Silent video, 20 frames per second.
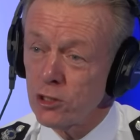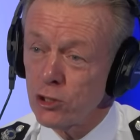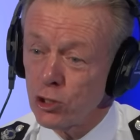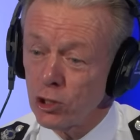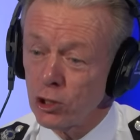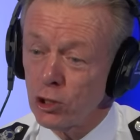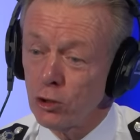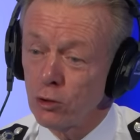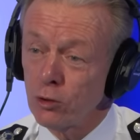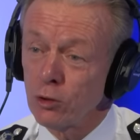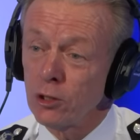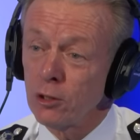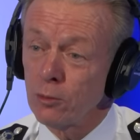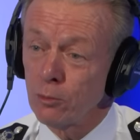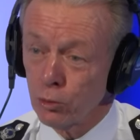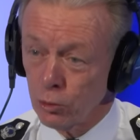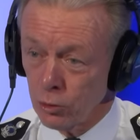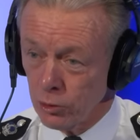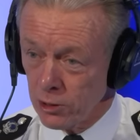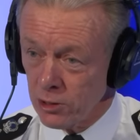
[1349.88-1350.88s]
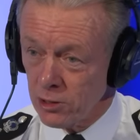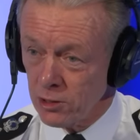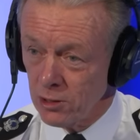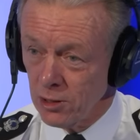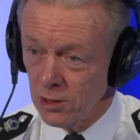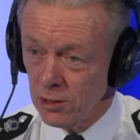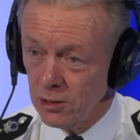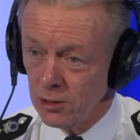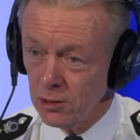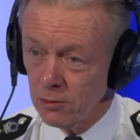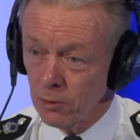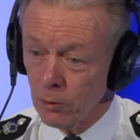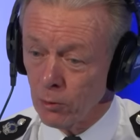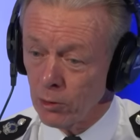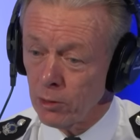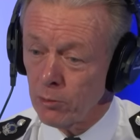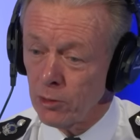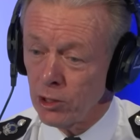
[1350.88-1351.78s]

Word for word: secure borders. We want to